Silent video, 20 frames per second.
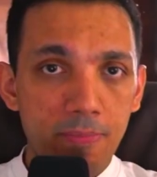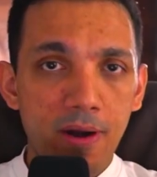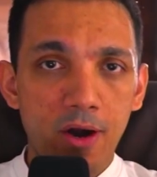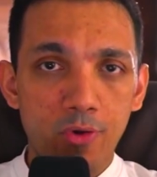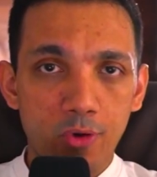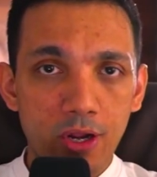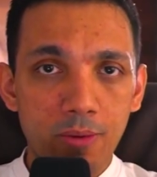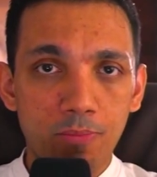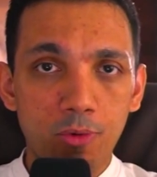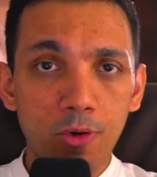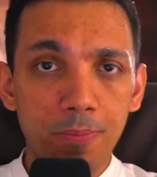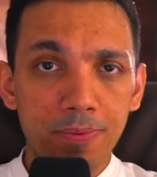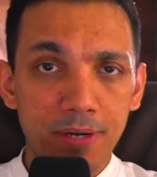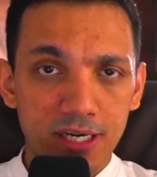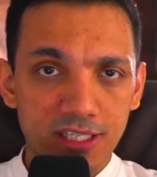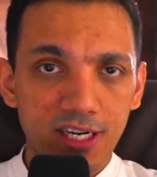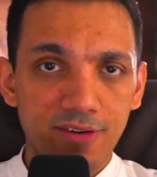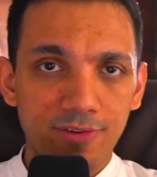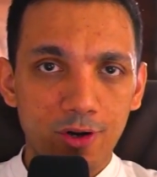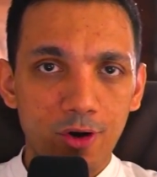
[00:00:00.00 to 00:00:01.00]
are doing
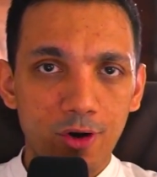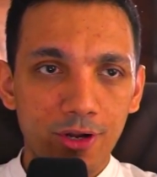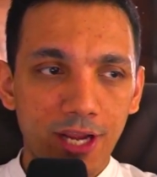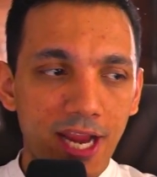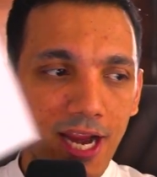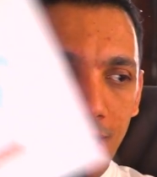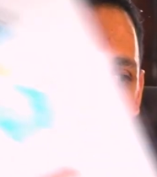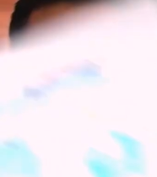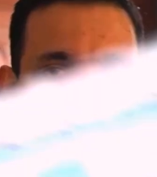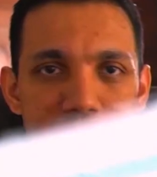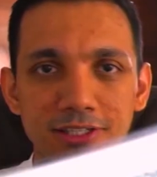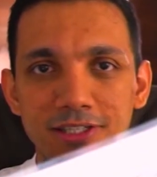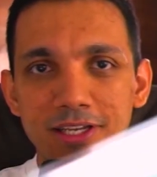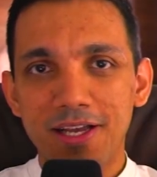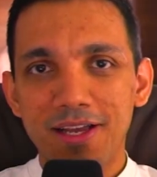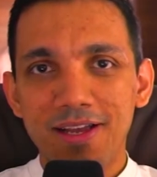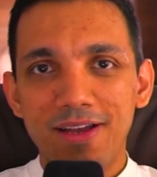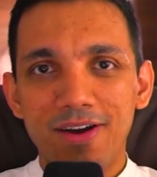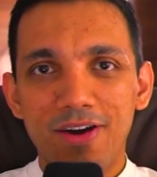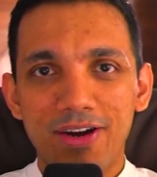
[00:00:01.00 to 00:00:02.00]
blueprints after looking at this.
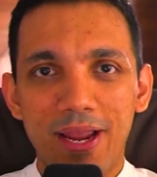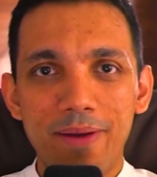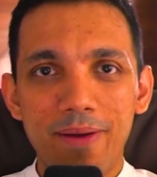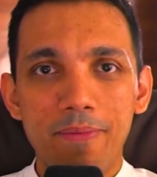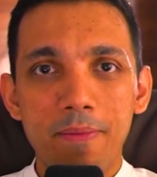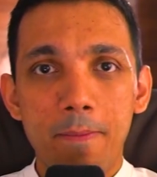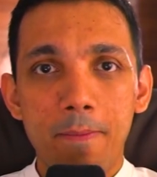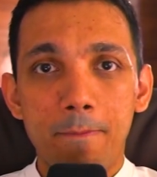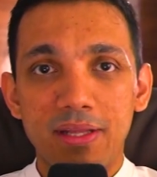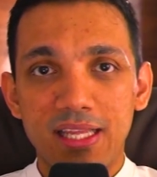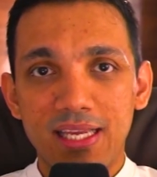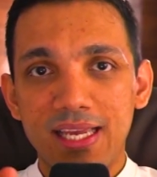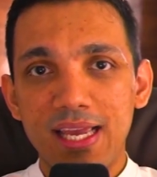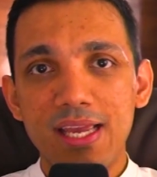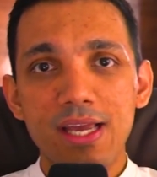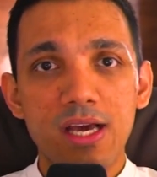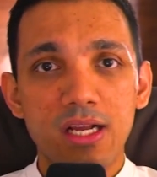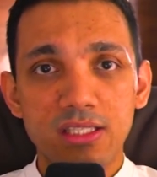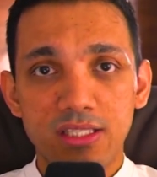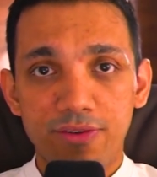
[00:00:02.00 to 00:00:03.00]
Okay. But the key
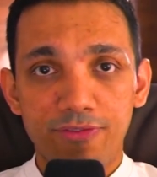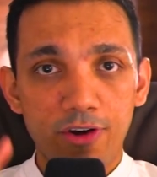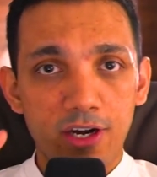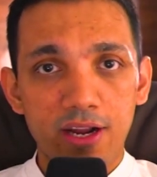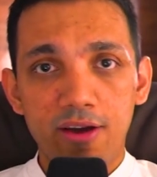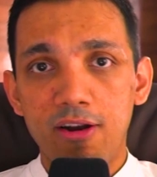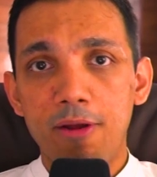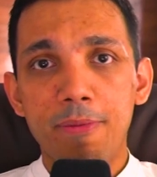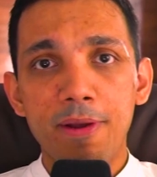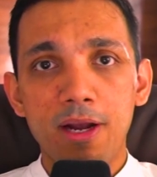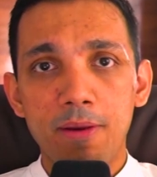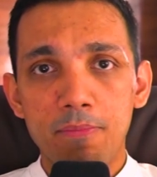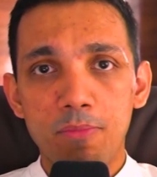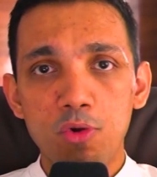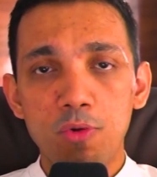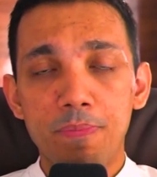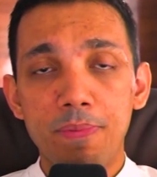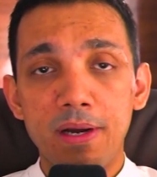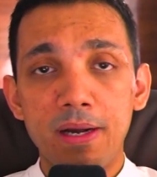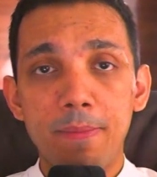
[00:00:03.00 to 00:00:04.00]
here is if you're developing a
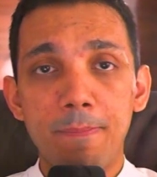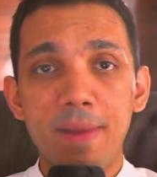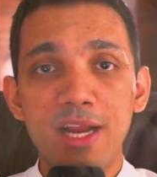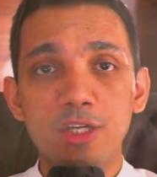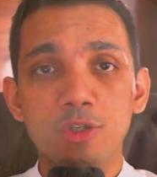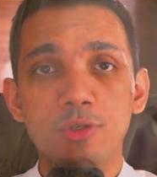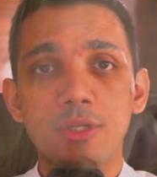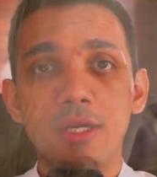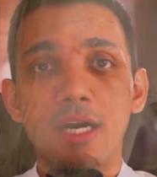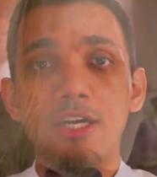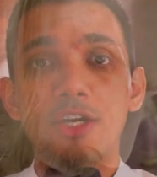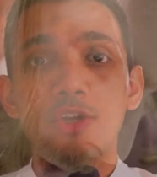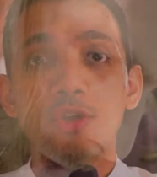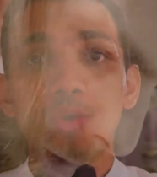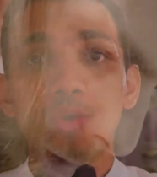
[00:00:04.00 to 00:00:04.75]
blueprint, make sure that you are